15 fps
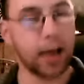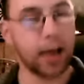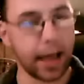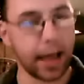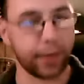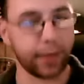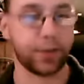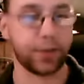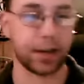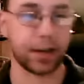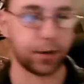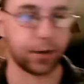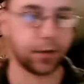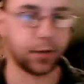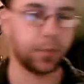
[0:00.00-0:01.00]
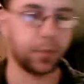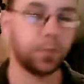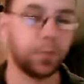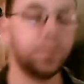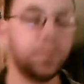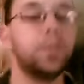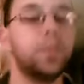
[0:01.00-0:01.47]
elevated.
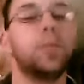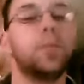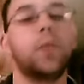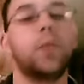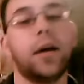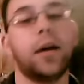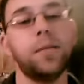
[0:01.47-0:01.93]
Okay.